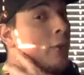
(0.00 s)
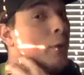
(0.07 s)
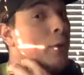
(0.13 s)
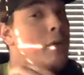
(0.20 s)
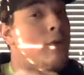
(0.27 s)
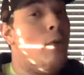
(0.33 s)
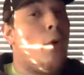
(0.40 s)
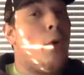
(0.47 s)

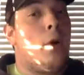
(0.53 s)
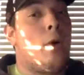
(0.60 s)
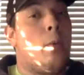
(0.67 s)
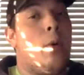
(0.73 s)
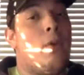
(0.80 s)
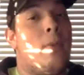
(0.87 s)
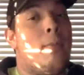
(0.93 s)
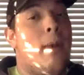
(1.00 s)
34
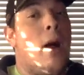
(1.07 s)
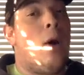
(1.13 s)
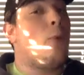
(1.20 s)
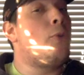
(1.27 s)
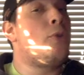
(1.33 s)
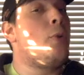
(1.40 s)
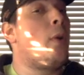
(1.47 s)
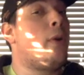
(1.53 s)
was
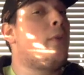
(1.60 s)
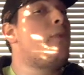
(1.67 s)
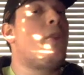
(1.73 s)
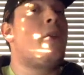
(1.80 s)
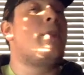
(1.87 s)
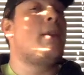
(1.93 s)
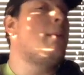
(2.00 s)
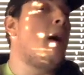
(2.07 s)
about
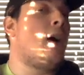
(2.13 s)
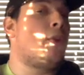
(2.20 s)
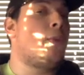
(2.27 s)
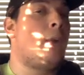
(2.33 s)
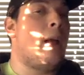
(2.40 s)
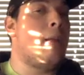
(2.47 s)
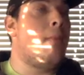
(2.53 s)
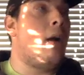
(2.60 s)
$250
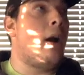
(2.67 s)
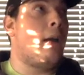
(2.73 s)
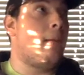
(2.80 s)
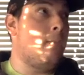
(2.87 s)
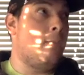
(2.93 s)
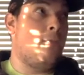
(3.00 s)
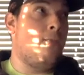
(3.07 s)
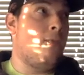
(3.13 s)
when I bought it
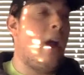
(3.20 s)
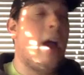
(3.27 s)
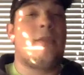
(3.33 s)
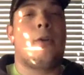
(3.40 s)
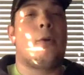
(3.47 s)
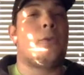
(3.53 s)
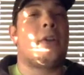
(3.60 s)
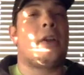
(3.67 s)
5
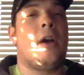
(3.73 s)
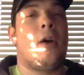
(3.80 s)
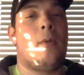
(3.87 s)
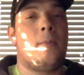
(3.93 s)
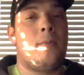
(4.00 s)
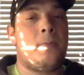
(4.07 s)
years ago.